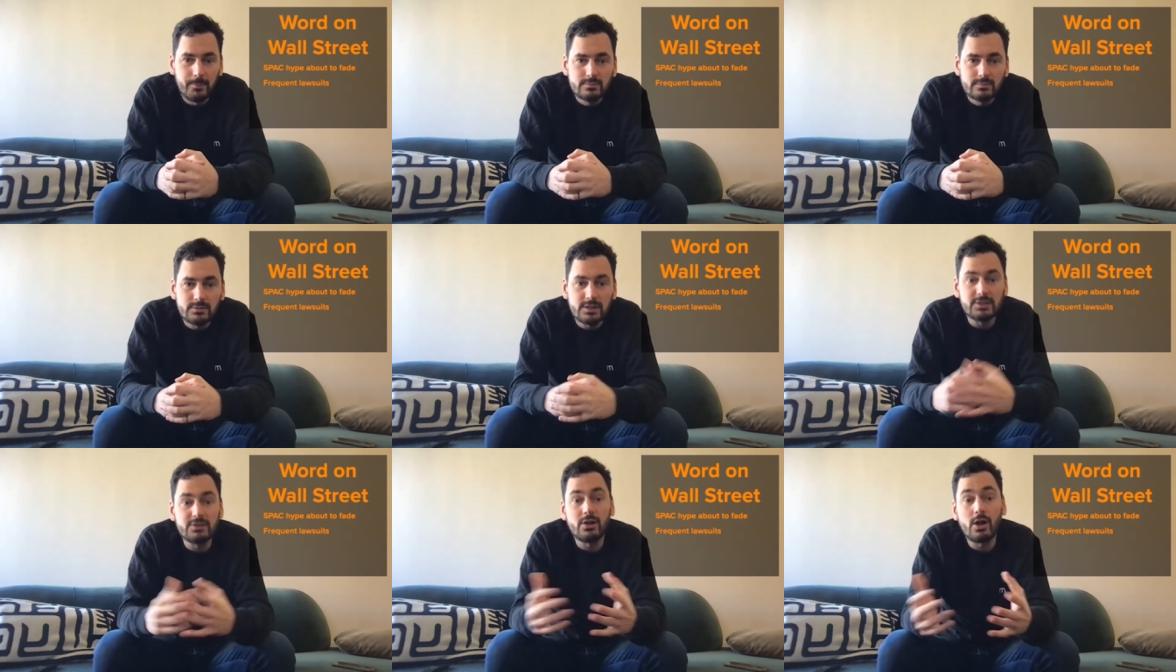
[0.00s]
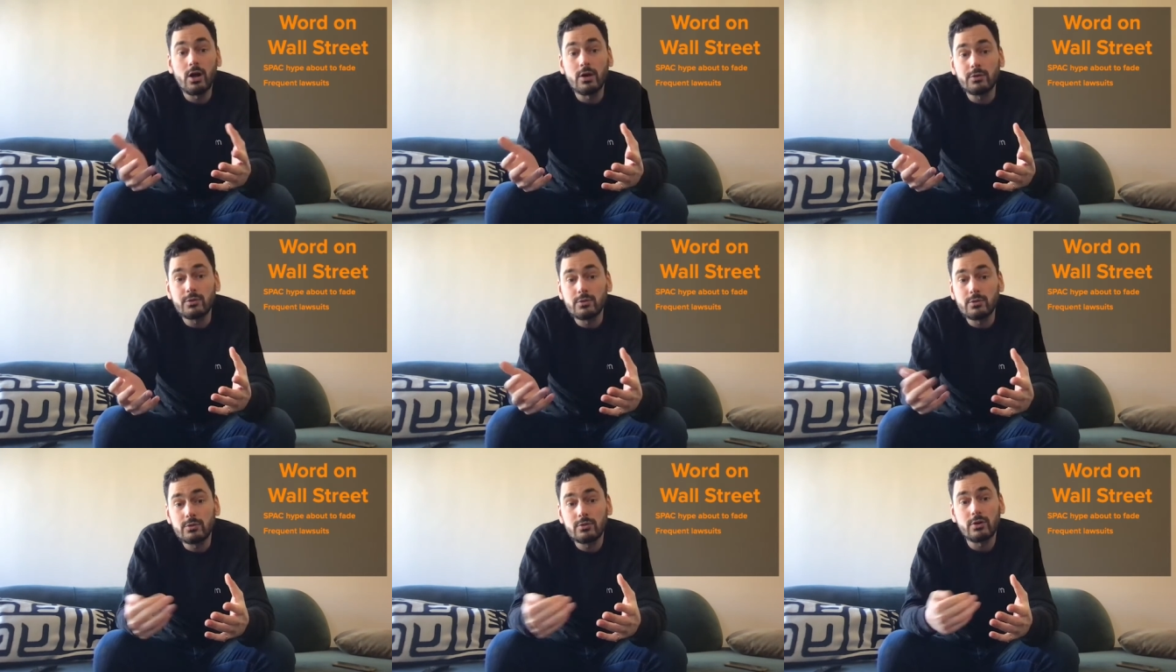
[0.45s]
These
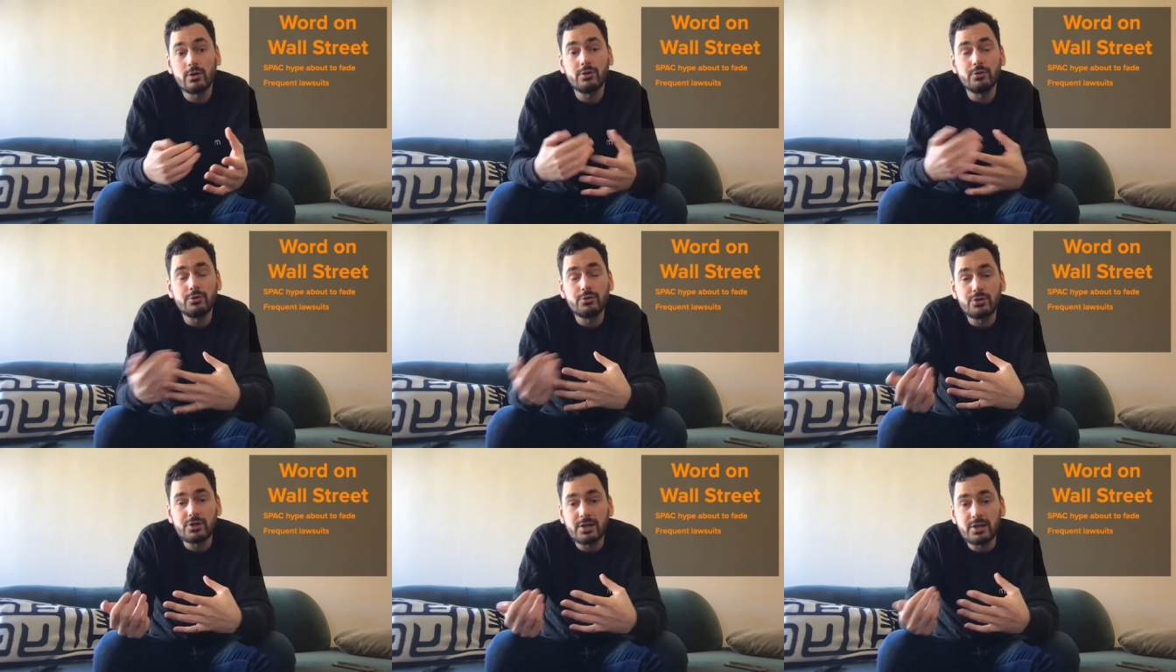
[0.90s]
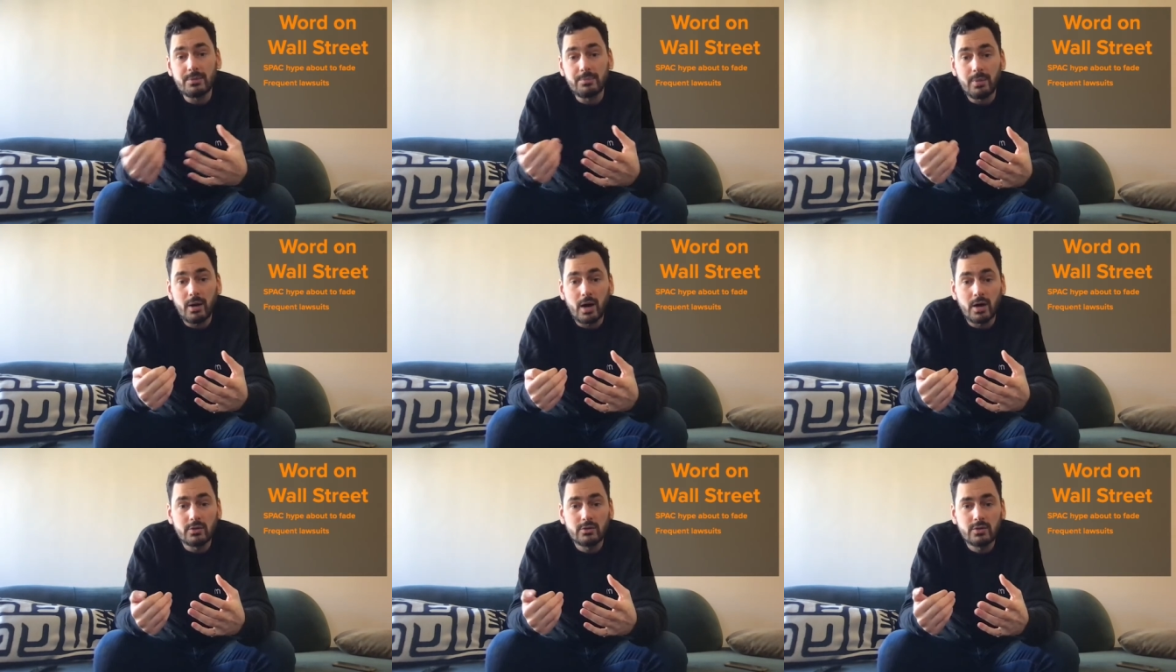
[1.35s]
lawsuits are usually
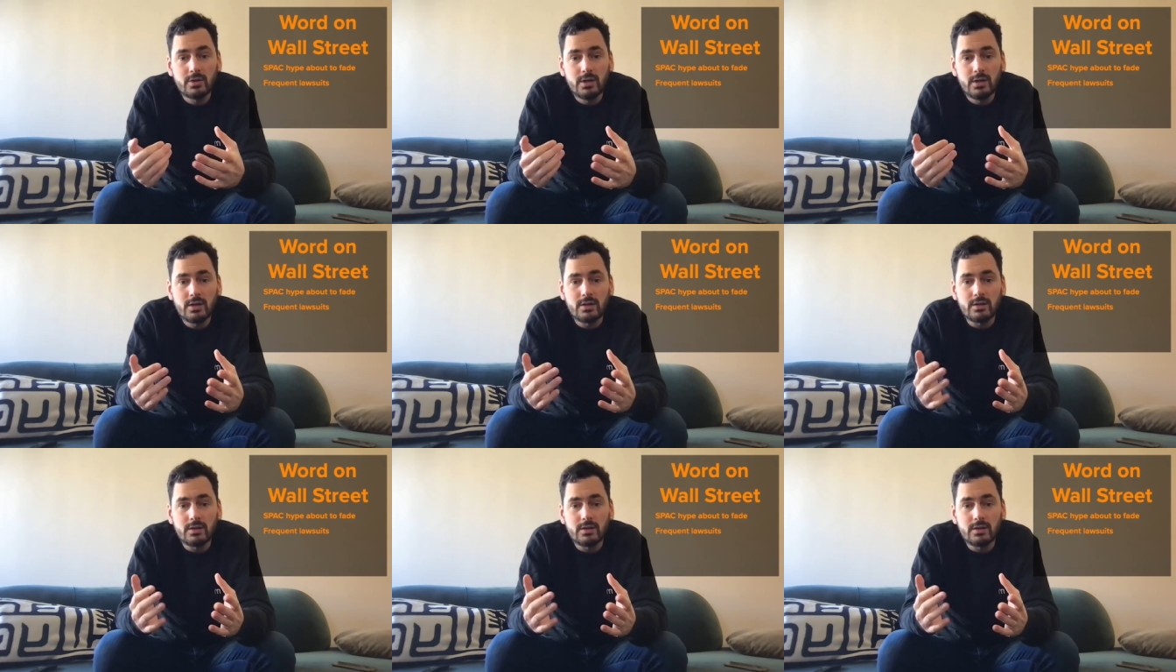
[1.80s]
about